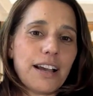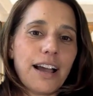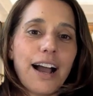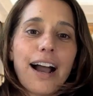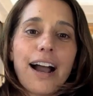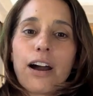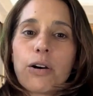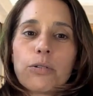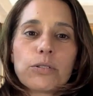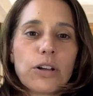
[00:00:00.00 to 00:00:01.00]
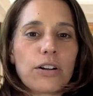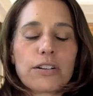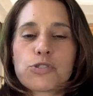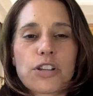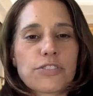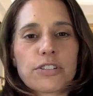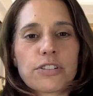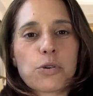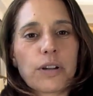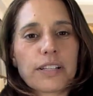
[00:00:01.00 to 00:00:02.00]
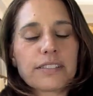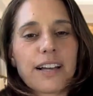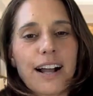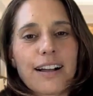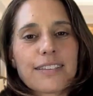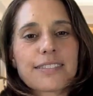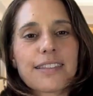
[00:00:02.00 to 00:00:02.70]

how long a stressor is going to last,